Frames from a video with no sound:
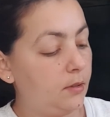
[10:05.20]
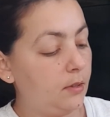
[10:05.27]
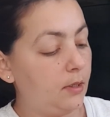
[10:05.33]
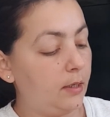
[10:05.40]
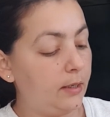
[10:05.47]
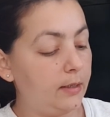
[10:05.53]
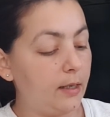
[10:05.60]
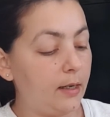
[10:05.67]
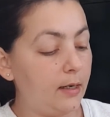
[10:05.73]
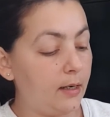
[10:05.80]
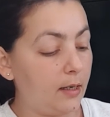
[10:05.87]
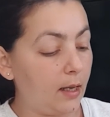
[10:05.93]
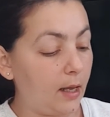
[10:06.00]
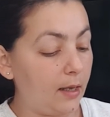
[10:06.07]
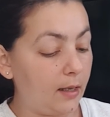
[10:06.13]
And
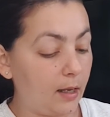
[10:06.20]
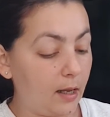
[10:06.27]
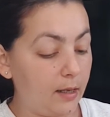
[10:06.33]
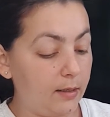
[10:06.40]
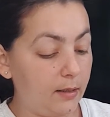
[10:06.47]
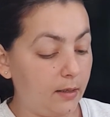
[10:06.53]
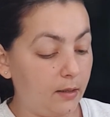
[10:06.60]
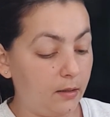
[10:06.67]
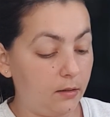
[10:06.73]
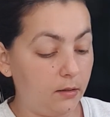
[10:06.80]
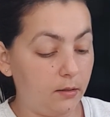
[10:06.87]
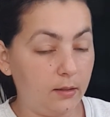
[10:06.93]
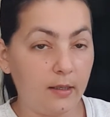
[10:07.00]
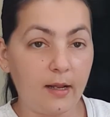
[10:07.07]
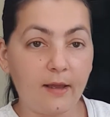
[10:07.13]
I
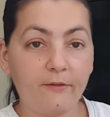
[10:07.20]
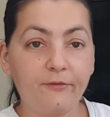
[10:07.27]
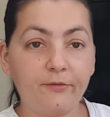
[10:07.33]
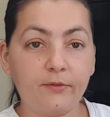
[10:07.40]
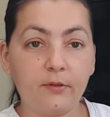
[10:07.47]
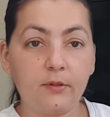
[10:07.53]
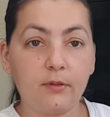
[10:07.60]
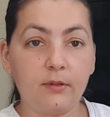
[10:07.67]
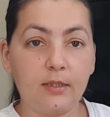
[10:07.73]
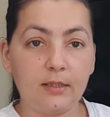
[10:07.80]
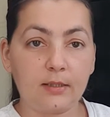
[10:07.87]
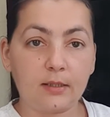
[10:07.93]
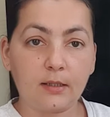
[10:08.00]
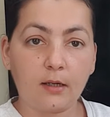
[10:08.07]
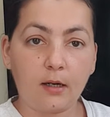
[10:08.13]
left
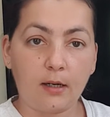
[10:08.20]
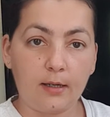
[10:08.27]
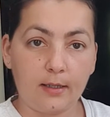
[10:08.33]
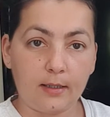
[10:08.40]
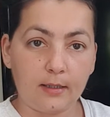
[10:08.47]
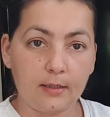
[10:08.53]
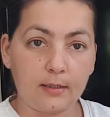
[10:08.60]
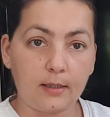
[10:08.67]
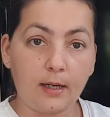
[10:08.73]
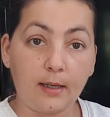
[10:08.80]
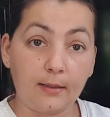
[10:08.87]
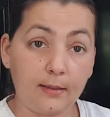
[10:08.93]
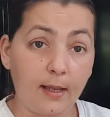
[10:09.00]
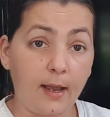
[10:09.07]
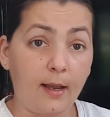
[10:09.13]
these cuttings
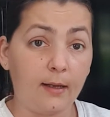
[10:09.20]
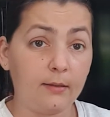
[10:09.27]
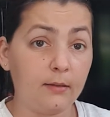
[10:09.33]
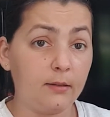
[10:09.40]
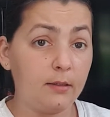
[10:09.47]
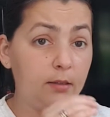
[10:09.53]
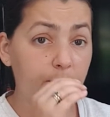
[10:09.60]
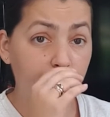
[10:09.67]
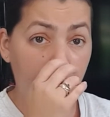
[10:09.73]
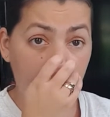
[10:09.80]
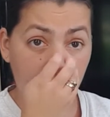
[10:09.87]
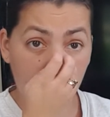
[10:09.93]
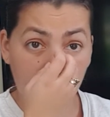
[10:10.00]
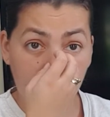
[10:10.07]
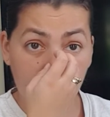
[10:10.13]
like that,
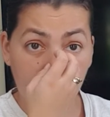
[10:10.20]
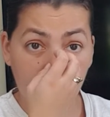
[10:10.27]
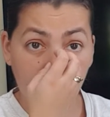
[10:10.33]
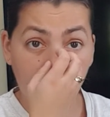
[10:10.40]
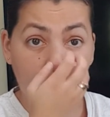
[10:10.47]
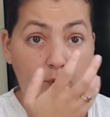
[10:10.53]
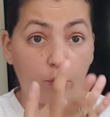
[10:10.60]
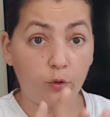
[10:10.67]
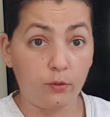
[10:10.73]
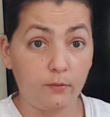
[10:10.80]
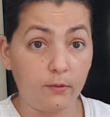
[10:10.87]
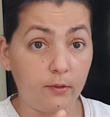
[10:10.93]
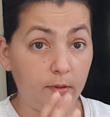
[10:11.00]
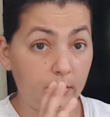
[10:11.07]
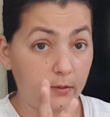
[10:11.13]
especially for
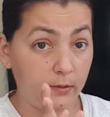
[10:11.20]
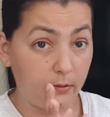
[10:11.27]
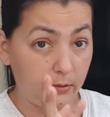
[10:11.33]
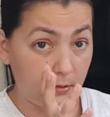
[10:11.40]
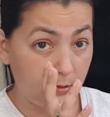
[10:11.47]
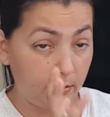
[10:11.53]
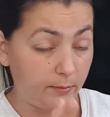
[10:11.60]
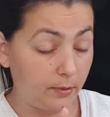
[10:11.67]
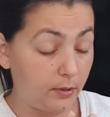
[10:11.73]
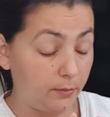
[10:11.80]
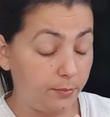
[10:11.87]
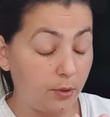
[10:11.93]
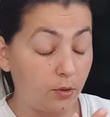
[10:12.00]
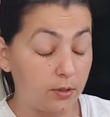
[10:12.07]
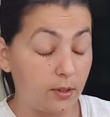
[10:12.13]

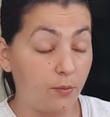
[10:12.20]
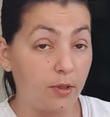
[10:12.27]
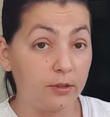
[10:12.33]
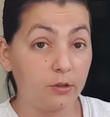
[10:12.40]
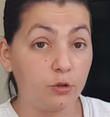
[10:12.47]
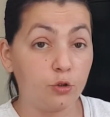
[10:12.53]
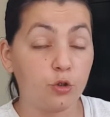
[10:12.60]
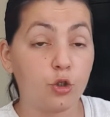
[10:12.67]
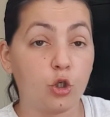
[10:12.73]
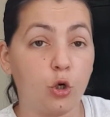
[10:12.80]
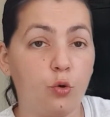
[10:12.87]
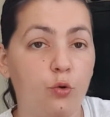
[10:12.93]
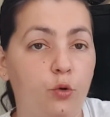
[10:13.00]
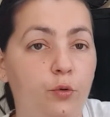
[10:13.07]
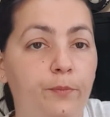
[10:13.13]
because I wanted to
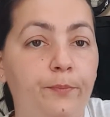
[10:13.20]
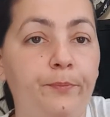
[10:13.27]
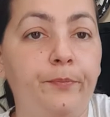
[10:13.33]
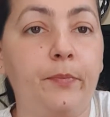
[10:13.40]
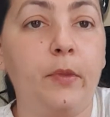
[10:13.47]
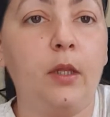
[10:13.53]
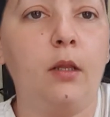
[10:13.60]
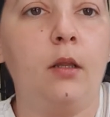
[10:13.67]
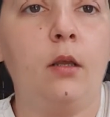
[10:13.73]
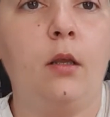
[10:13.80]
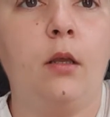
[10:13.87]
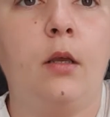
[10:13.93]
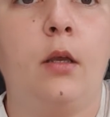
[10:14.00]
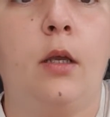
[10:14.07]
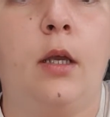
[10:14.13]
show you.
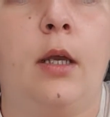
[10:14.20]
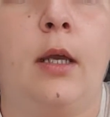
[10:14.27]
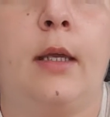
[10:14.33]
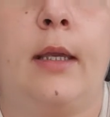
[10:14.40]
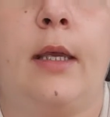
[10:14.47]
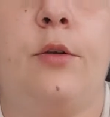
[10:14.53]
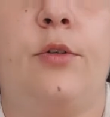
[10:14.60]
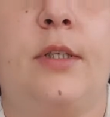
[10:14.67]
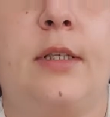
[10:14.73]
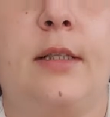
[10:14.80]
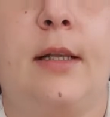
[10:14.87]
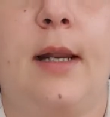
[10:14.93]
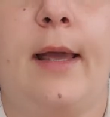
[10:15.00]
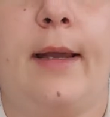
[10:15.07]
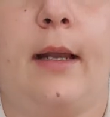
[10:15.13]
Can you see the
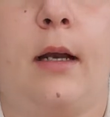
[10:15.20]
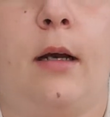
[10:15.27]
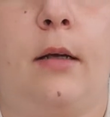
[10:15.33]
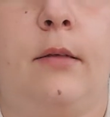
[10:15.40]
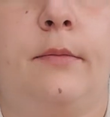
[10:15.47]
leca?